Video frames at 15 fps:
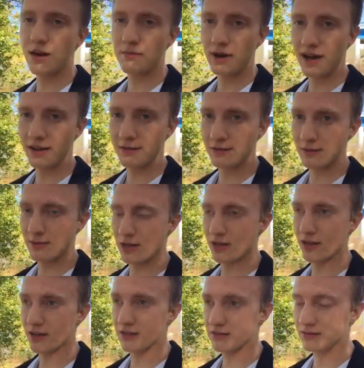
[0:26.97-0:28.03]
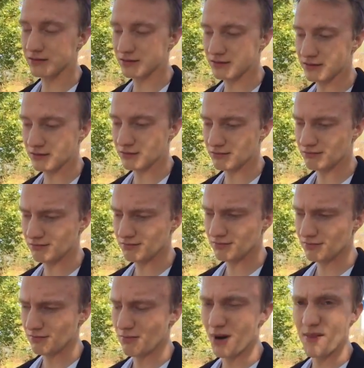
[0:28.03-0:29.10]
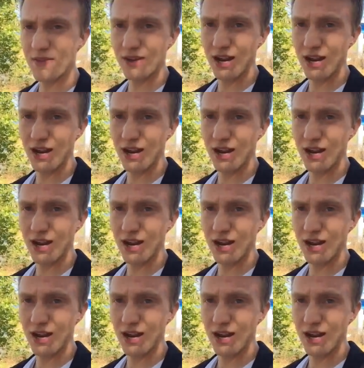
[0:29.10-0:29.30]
got back from a month